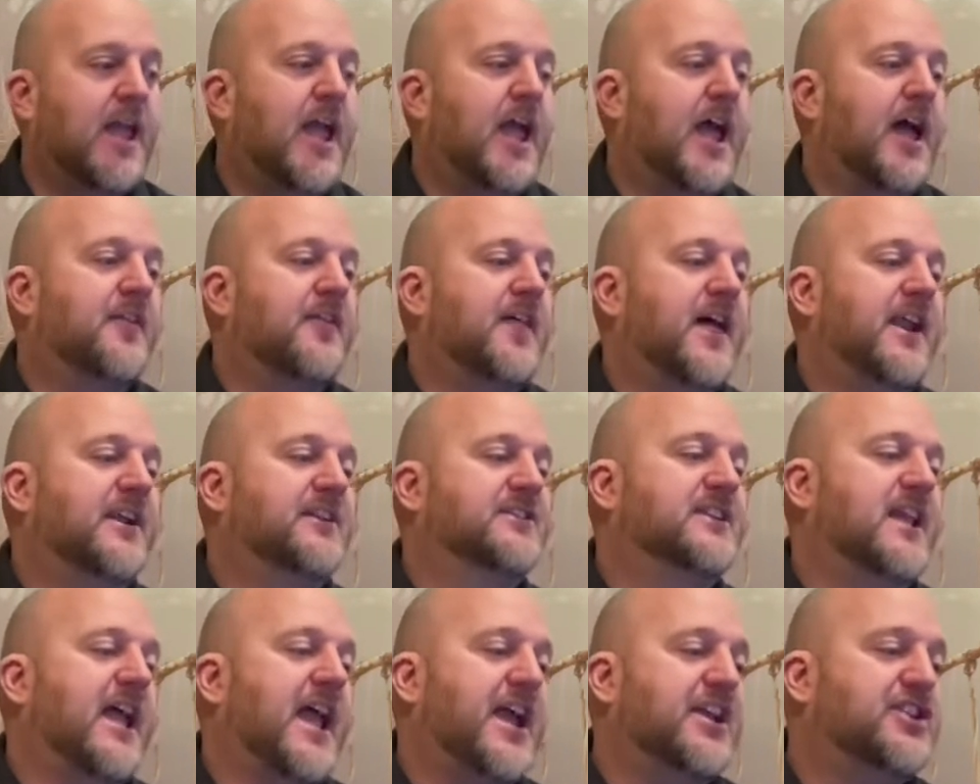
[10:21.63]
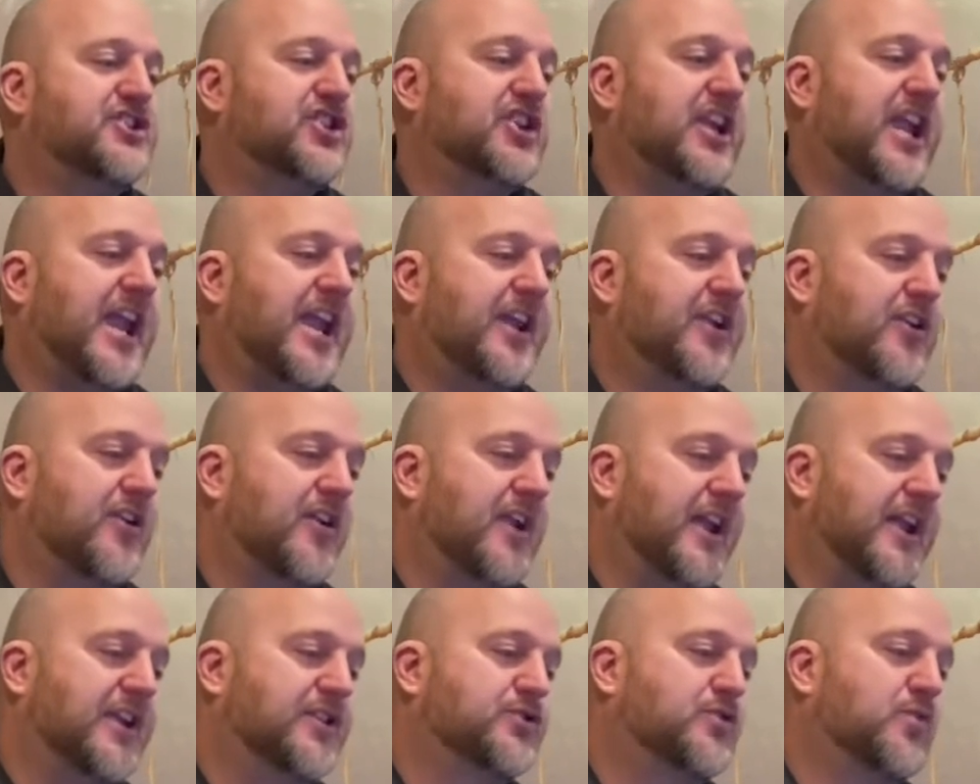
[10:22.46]
And that is, an educator
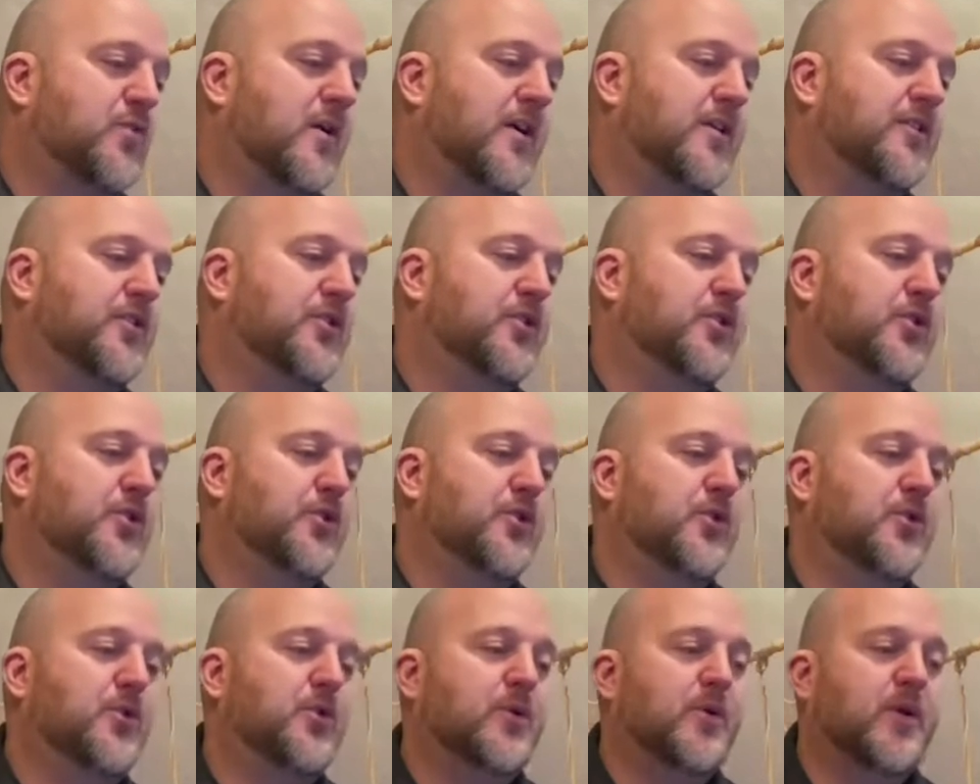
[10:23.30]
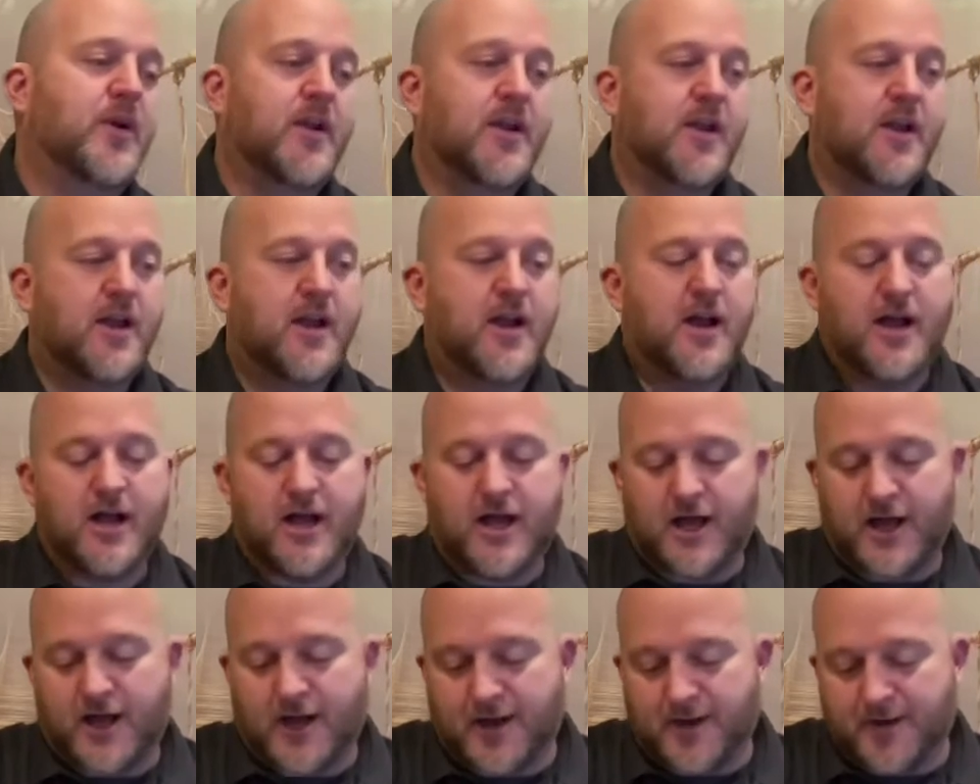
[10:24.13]
is one who
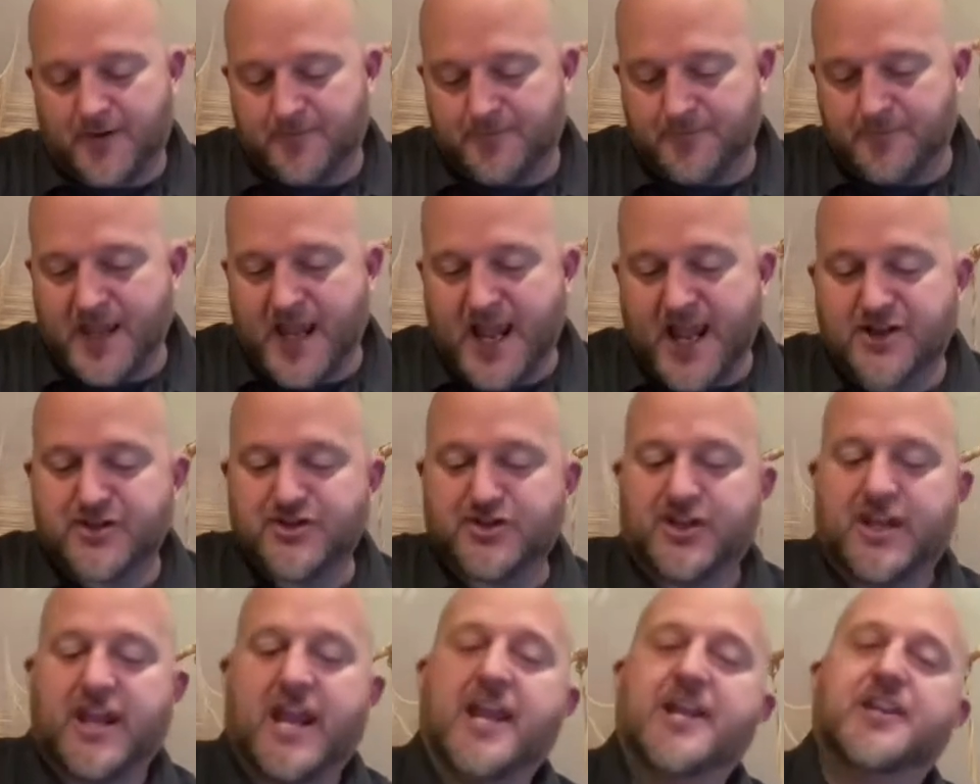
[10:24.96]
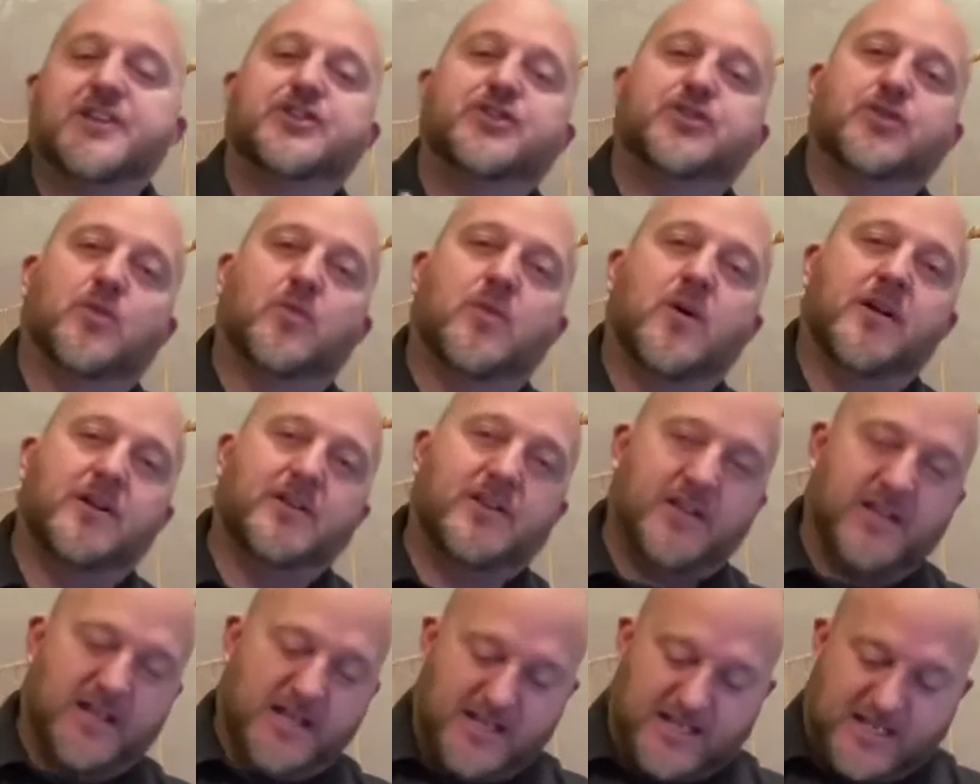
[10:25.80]
educates, the
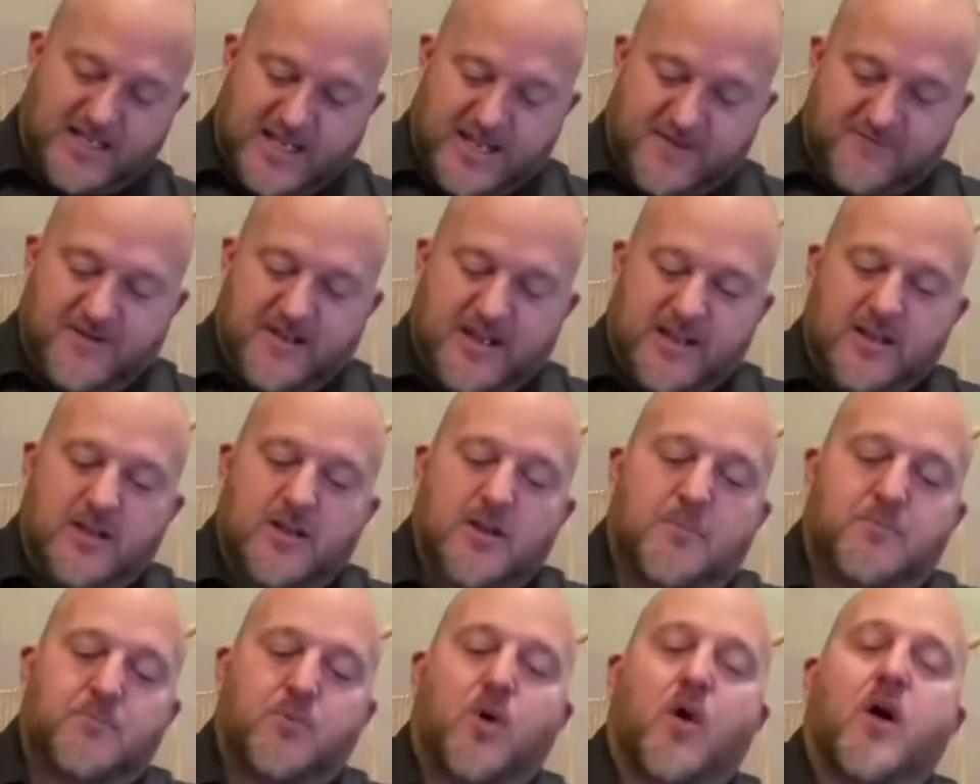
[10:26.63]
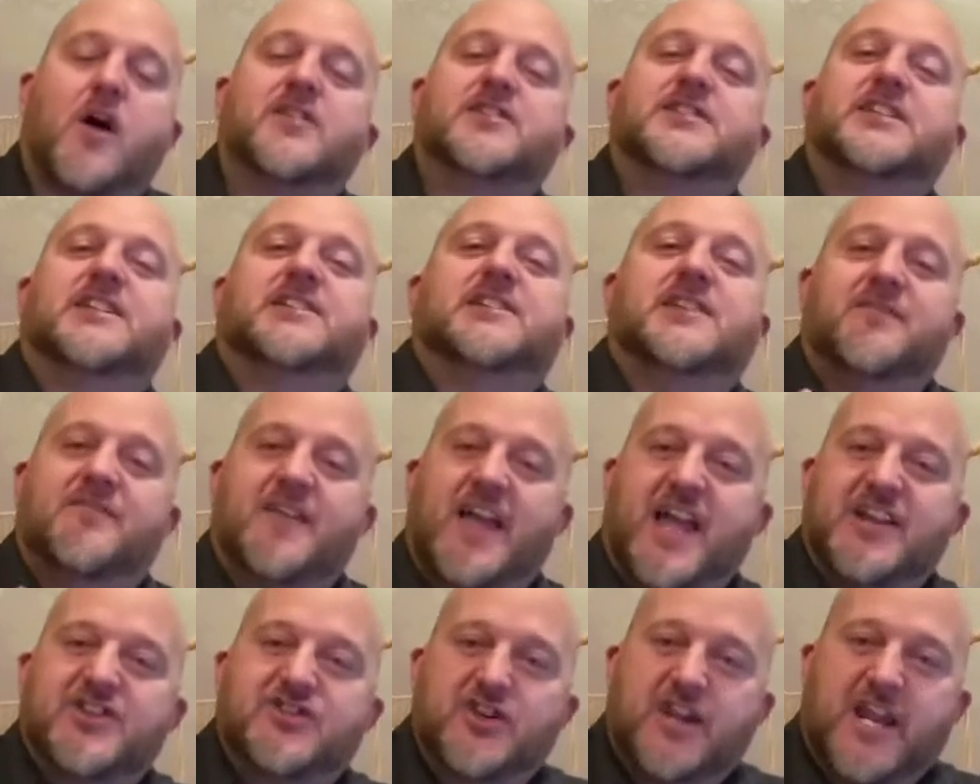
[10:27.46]
one giving the process of
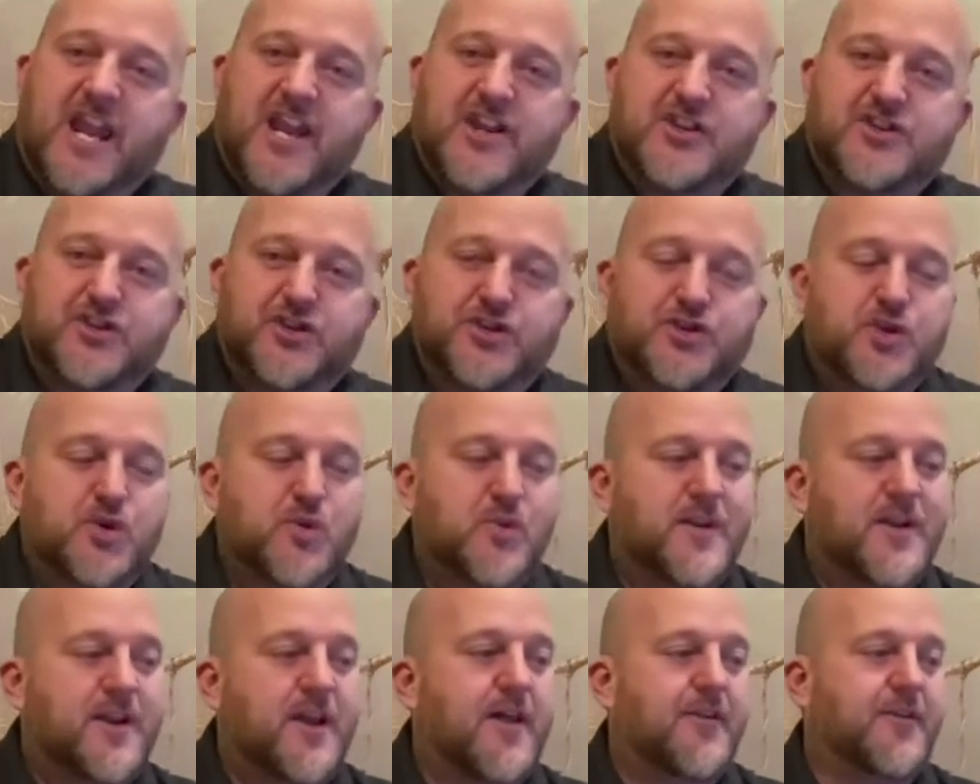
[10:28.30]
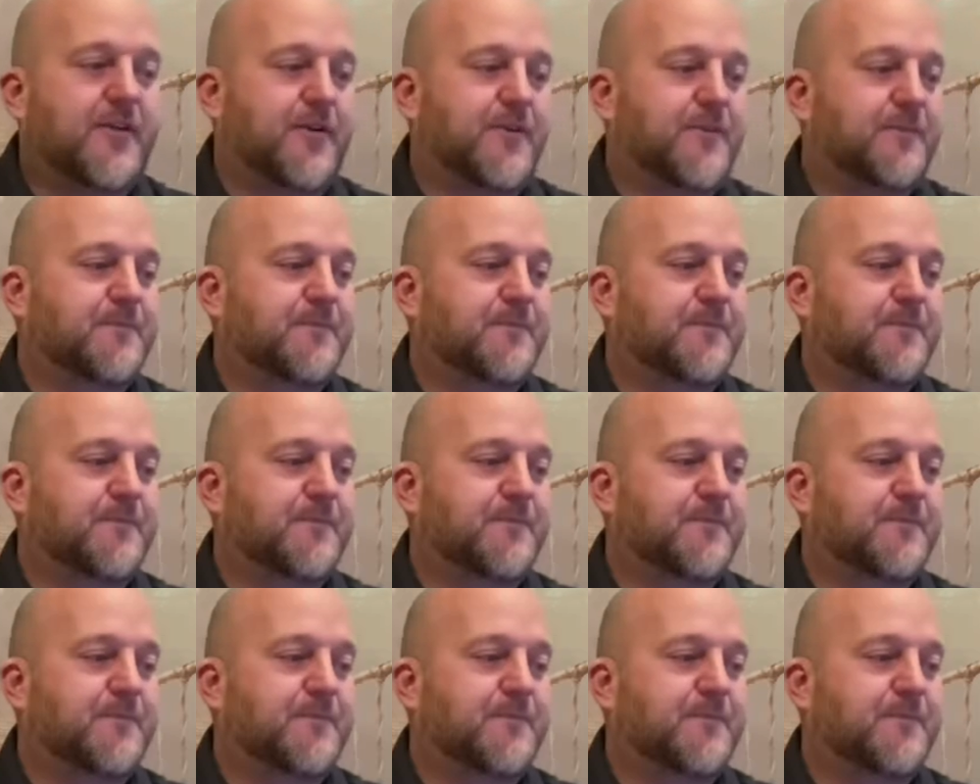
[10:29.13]
education to another.